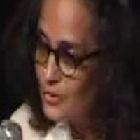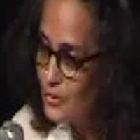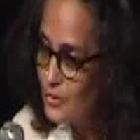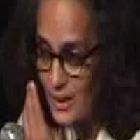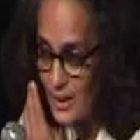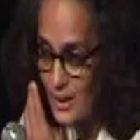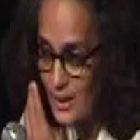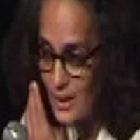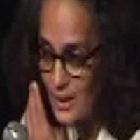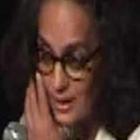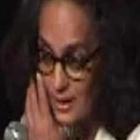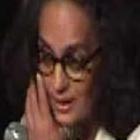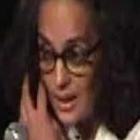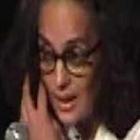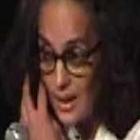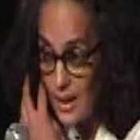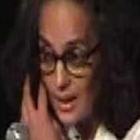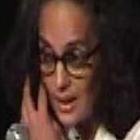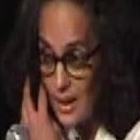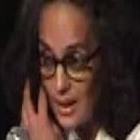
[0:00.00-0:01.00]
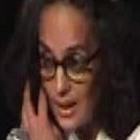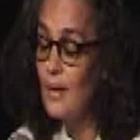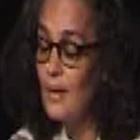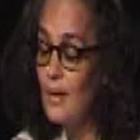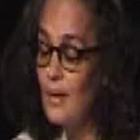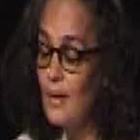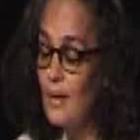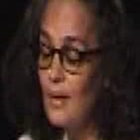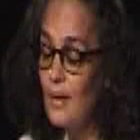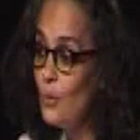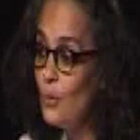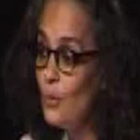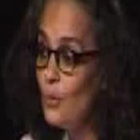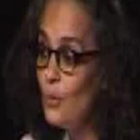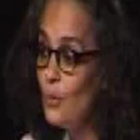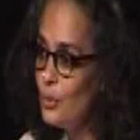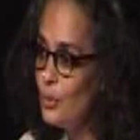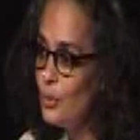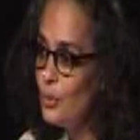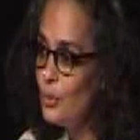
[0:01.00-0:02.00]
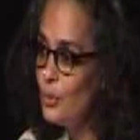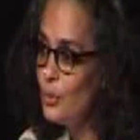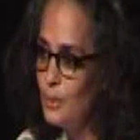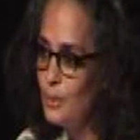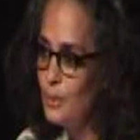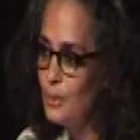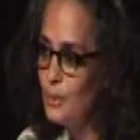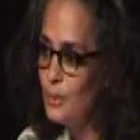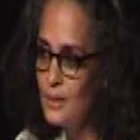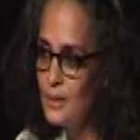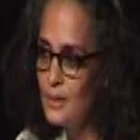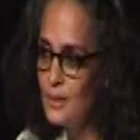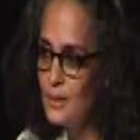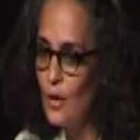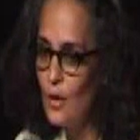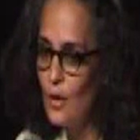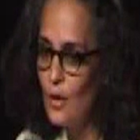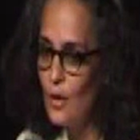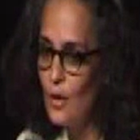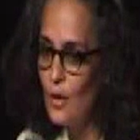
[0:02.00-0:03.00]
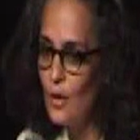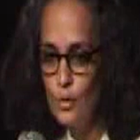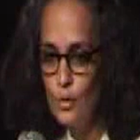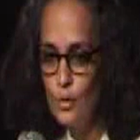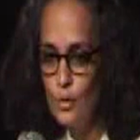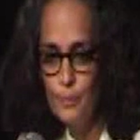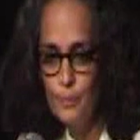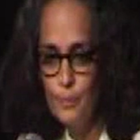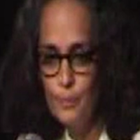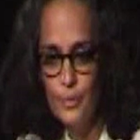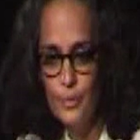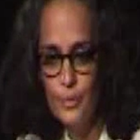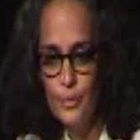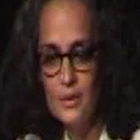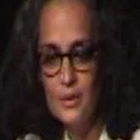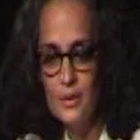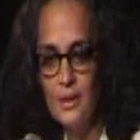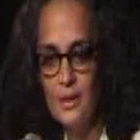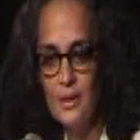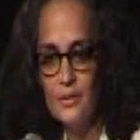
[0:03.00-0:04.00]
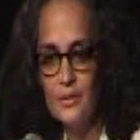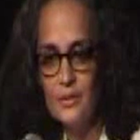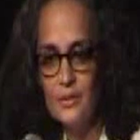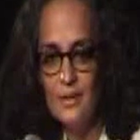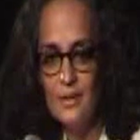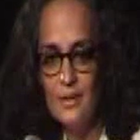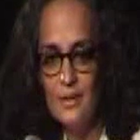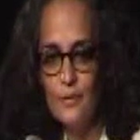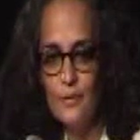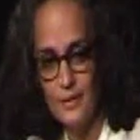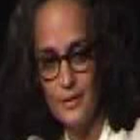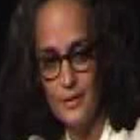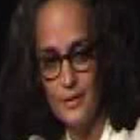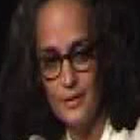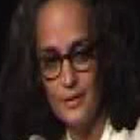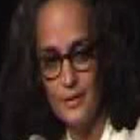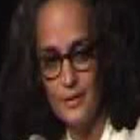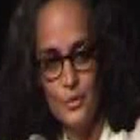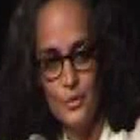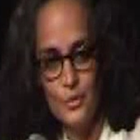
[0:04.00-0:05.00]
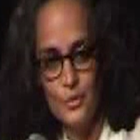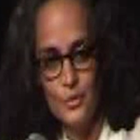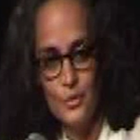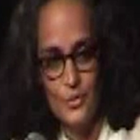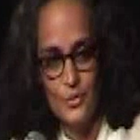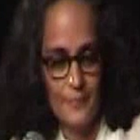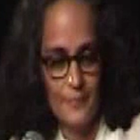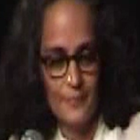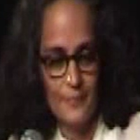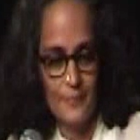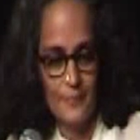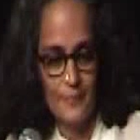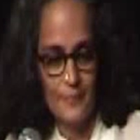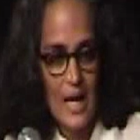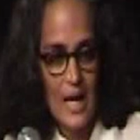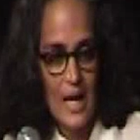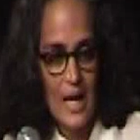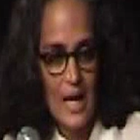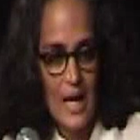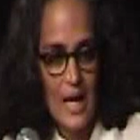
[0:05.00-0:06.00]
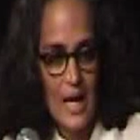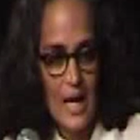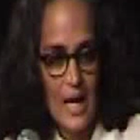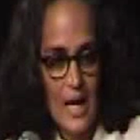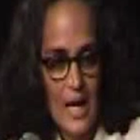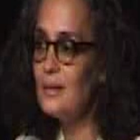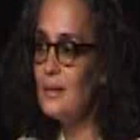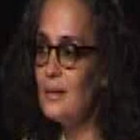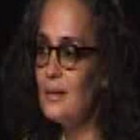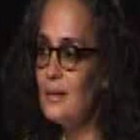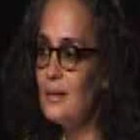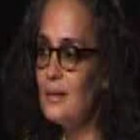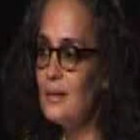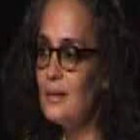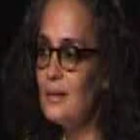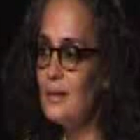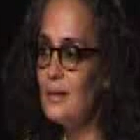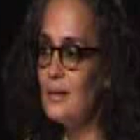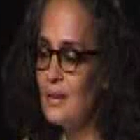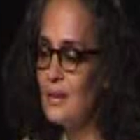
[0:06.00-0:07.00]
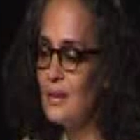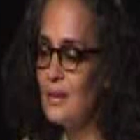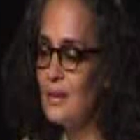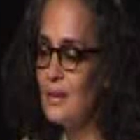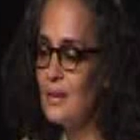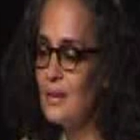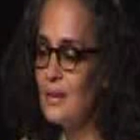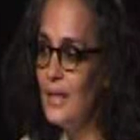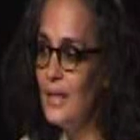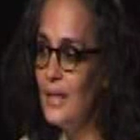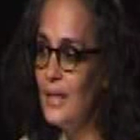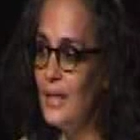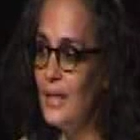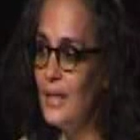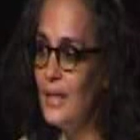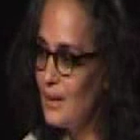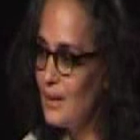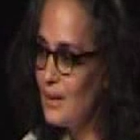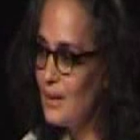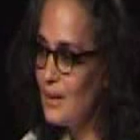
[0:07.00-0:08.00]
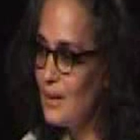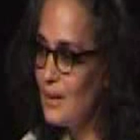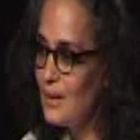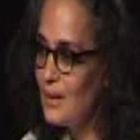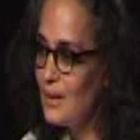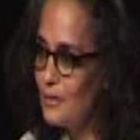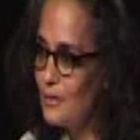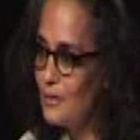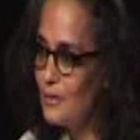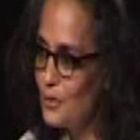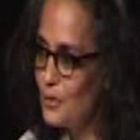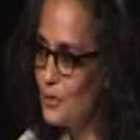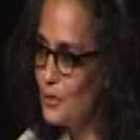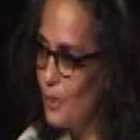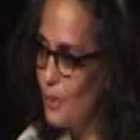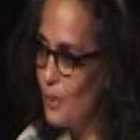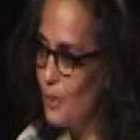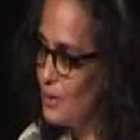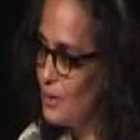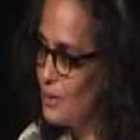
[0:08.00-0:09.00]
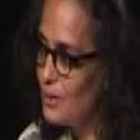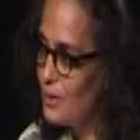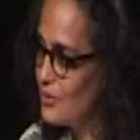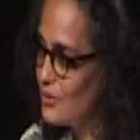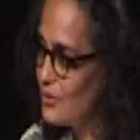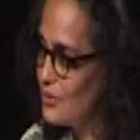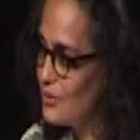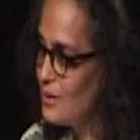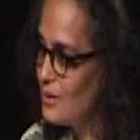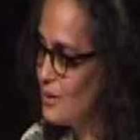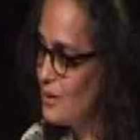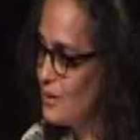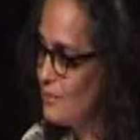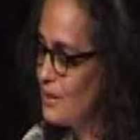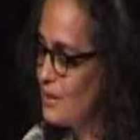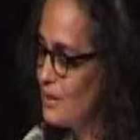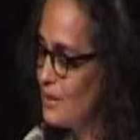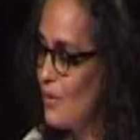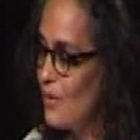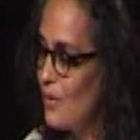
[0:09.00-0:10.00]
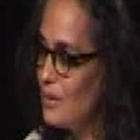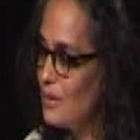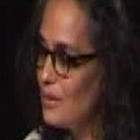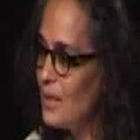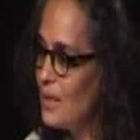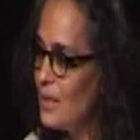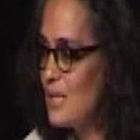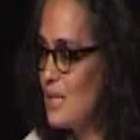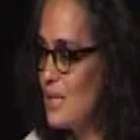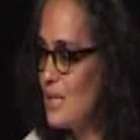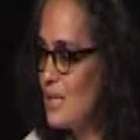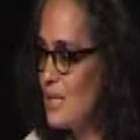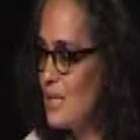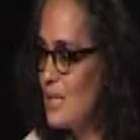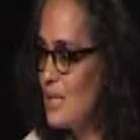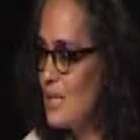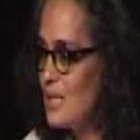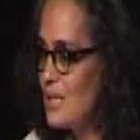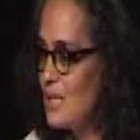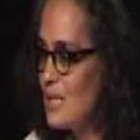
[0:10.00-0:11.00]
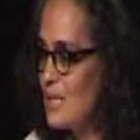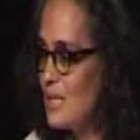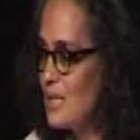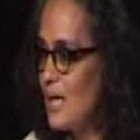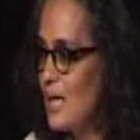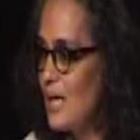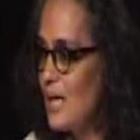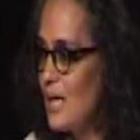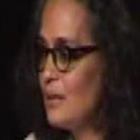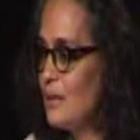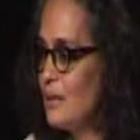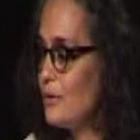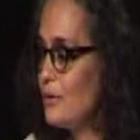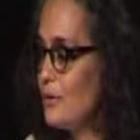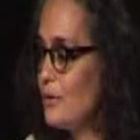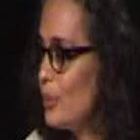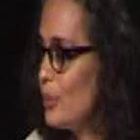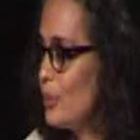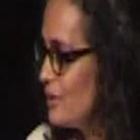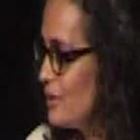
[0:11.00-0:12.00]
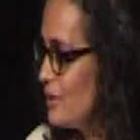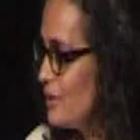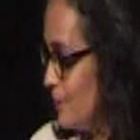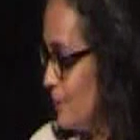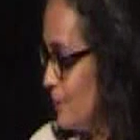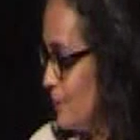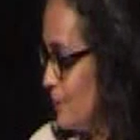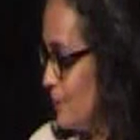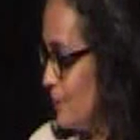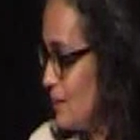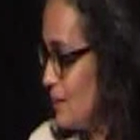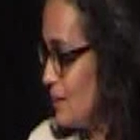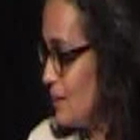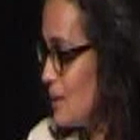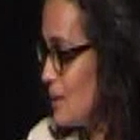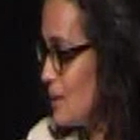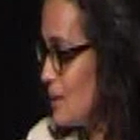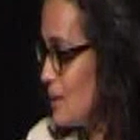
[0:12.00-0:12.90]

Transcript: Today, India has more poor people than all the poorest countries of Africa put together. And it has 80% of its population living on less than 20 rupees a